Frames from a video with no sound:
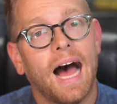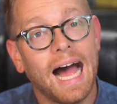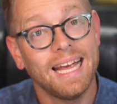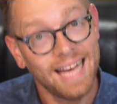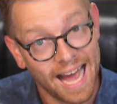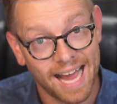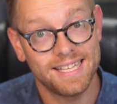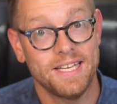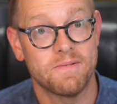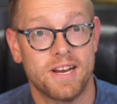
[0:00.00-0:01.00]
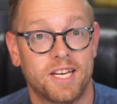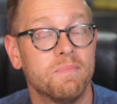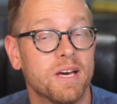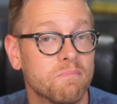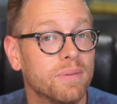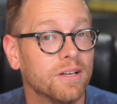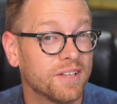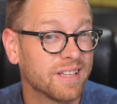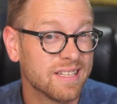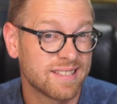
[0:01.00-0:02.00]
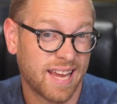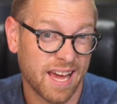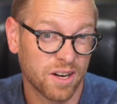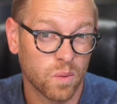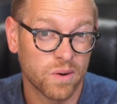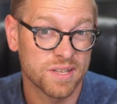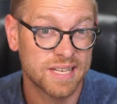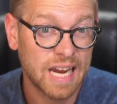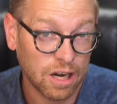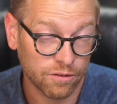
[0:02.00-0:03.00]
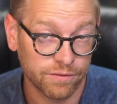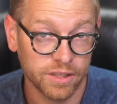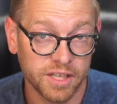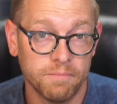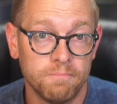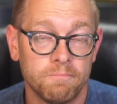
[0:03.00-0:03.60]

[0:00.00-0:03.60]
I highly recommend building these categories carefully